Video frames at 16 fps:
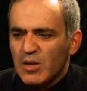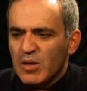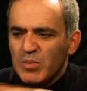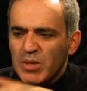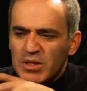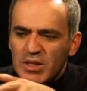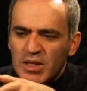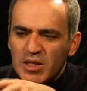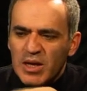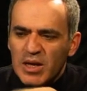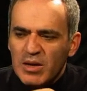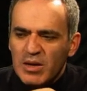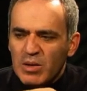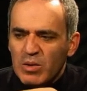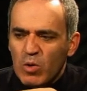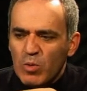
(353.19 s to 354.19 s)
But
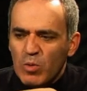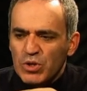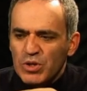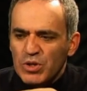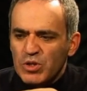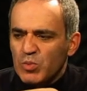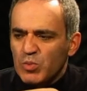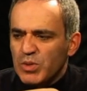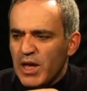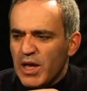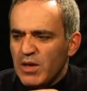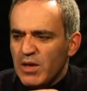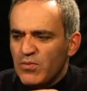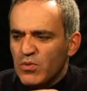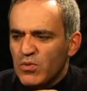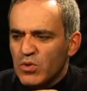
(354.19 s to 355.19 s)
another option is to
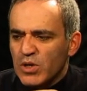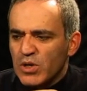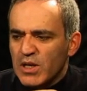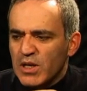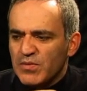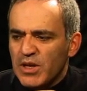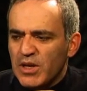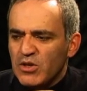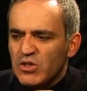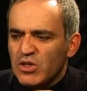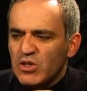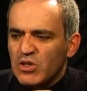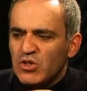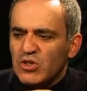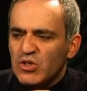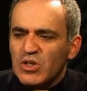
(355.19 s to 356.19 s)
play a4, and after
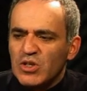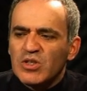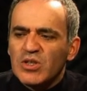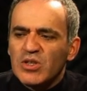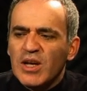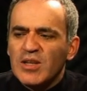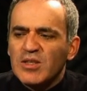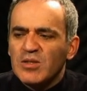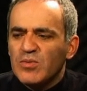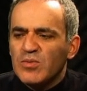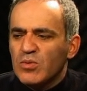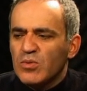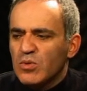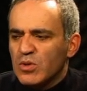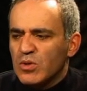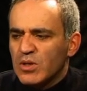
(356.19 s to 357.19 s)
h6, g6, knight
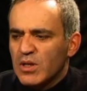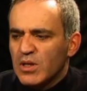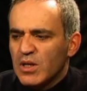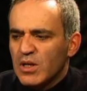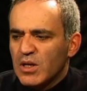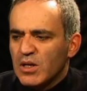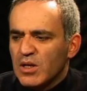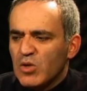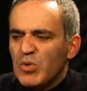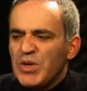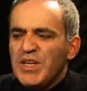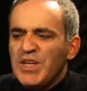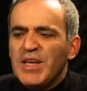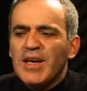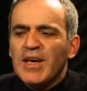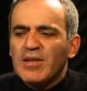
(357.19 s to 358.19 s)
c4, queen
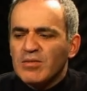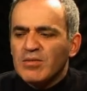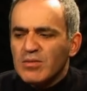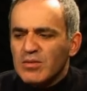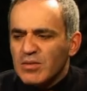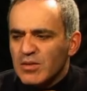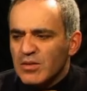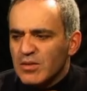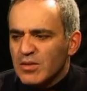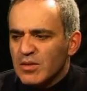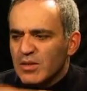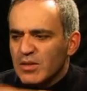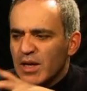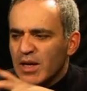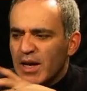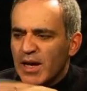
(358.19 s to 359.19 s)
e8,
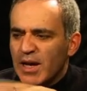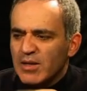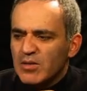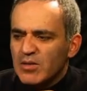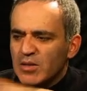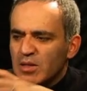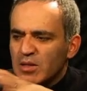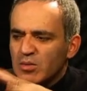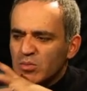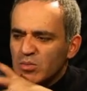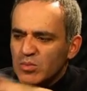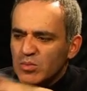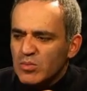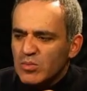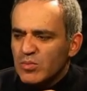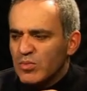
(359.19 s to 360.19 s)
and
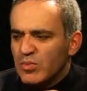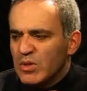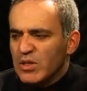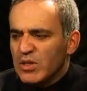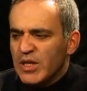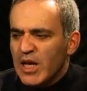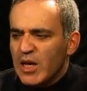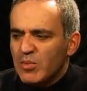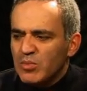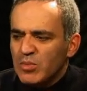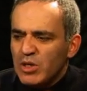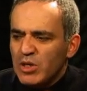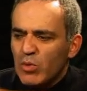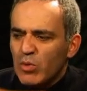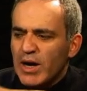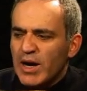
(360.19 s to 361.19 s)
in the game
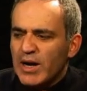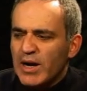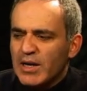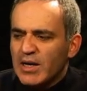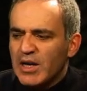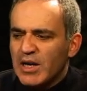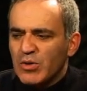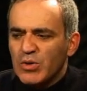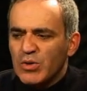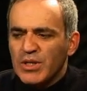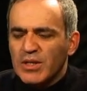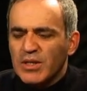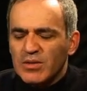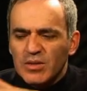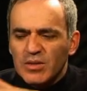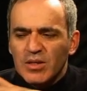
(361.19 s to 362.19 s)
New
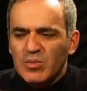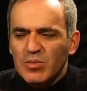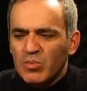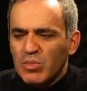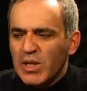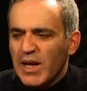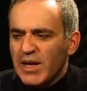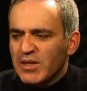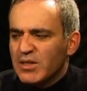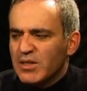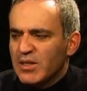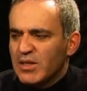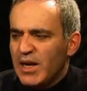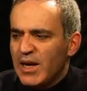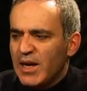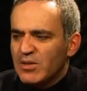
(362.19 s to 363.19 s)
Aronian, black
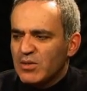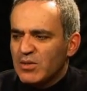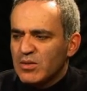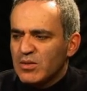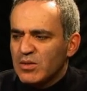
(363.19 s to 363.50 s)
had